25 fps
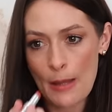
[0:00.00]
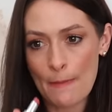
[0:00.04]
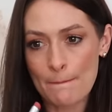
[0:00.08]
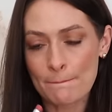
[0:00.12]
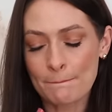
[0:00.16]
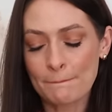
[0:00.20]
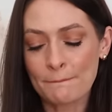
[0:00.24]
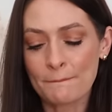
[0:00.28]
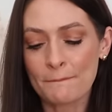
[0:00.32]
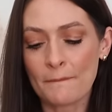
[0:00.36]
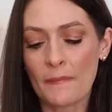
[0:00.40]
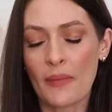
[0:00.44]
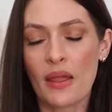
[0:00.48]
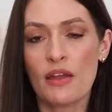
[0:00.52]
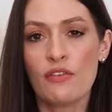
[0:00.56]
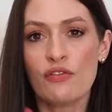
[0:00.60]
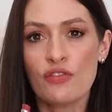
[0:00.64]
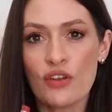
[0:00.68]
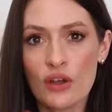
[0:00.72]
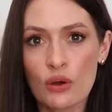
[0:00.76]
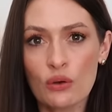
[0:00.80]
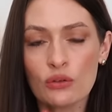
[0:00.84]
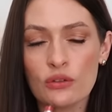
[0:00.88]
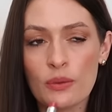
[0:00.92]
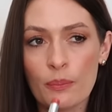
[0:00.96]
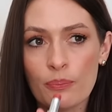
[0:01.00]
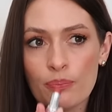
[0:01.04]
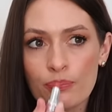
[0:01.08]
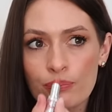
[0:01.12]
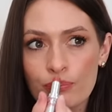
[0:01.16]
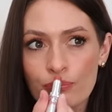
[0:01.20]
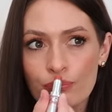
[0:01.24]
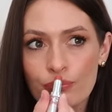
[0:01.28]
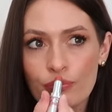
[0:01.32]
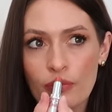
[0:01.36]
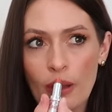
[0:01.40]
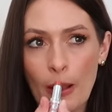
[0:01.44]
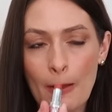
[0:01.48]
It feels...
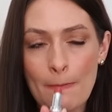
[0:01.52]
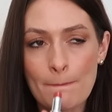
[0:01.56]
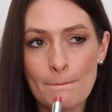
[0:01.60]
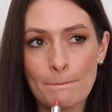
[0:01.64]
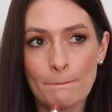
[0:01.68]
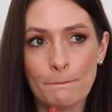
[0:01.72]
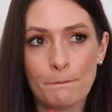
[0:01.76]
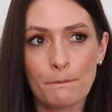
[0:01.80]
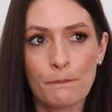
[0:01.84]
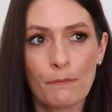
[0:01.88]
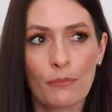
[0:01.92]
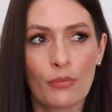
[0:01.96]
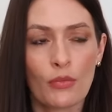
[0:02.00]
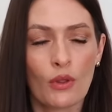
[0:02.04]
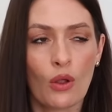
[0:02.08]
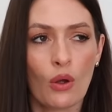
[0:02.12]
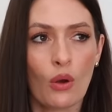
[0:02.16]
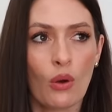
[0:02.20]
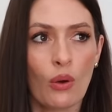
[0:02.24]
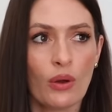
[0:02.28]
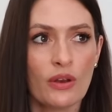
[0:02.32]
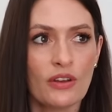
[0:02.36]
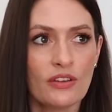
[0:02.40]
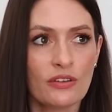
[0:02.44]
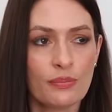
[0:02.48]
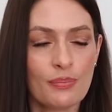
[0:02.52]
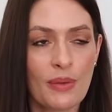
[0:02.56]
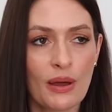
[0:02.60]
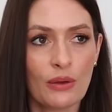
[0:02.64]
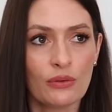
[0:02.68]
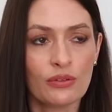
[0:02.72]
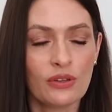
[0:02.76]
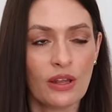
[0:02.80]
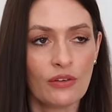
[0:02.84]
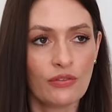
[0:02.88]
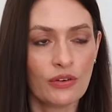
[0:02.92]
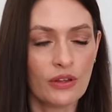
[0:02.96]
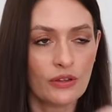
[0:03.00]
Oh, it
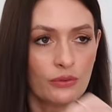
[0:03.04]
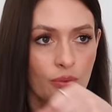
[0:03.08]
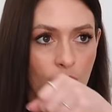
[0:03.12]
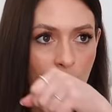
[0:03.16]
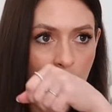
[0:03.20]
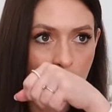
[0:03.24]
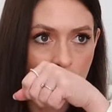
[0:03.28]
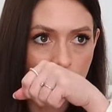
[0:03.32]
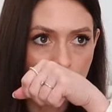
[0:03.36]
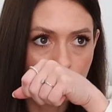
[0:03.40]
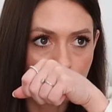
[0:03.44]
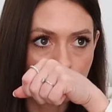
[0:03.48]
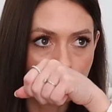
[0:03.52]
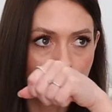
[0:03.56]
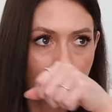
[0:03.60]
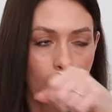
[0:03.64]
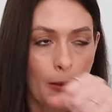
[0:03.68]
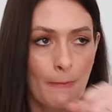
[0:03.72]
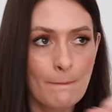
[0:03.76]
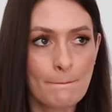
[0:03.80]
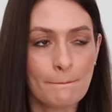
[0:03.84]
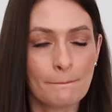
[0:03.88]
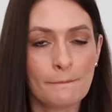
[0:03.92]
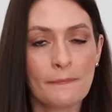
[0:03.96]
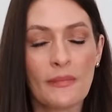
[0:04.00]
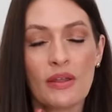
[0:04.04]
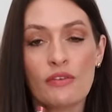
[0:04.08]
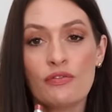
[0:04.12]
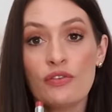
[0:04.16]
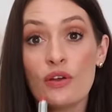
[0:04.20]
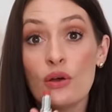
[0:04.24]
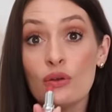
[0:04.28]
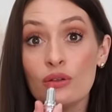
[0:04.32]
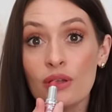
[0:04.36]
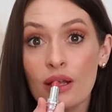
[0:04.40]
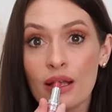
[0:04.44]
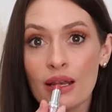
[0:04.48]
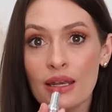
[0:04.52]
smells lovely as well. It
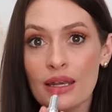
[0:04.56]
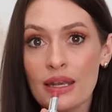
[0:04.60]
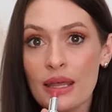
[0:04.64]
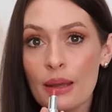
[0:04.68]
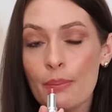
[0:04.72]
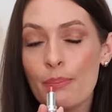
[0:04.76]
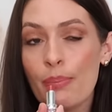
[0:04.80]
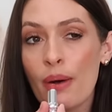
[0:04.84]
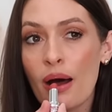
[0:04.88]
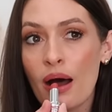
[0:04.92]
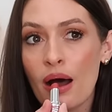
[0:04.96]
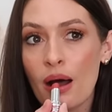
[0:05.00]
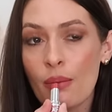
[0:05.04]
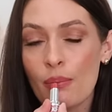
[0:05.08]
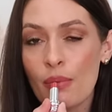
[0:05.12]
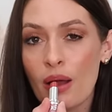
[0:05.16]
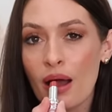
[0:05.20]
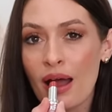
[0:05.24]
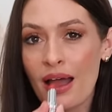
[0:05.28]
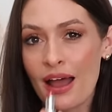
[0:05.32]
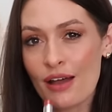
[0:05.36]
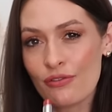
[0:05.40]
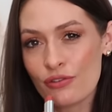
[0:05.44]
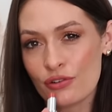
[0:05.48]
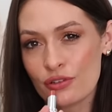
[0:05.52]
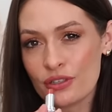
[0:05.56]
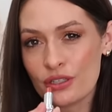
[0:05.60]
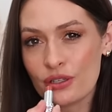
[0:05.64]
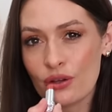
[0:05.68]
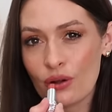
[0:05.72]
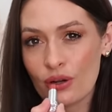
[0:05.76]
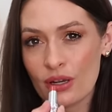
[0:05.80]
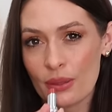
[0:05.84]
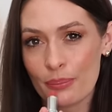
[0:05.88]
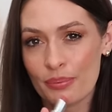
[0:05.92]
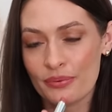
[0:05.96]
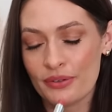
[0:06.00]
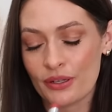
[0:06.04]
feels like a lip balm. I have already
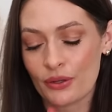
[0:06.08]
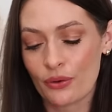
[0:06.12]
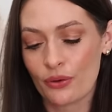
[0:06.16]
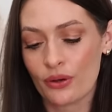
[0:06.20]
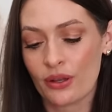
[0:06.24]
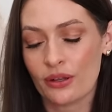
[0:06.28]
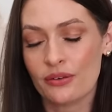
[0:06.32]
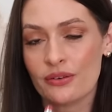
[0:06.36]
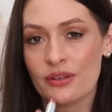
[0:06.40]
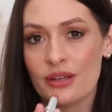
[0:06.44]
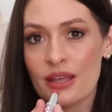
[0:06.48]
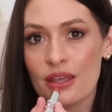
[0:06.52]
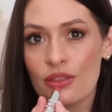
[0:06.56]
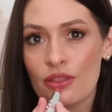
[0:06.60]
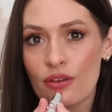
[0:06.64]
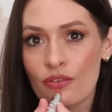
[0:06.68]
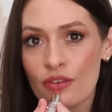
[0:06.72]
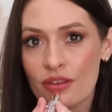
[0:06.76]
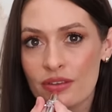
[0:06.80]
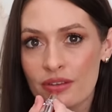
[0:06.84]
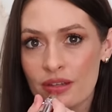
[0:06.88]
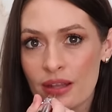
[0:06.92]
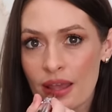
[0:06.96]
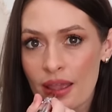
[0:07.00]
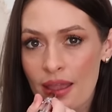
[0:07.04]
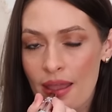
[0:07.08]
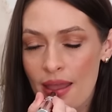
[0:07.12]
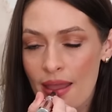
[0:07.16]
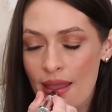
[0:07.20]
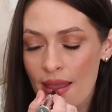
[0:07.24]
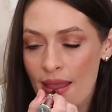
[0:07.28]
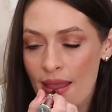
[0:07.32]
got lipstick on underneath, obviously.